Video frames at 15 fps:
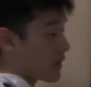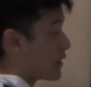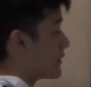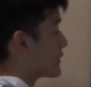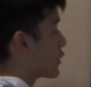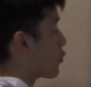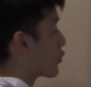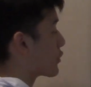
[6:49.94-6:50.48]

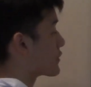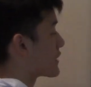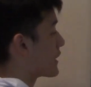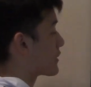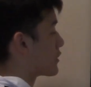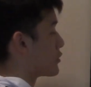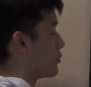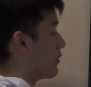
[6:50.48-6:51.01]
then when you take
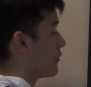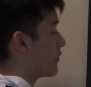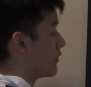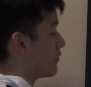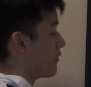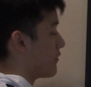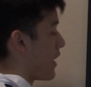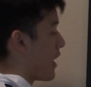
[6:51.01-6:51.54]
the derivative
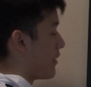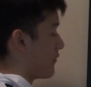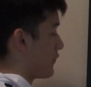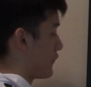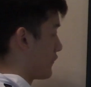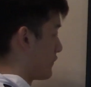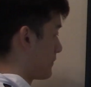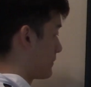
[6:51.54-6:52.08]
of
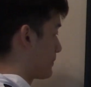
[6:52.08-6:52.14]
f,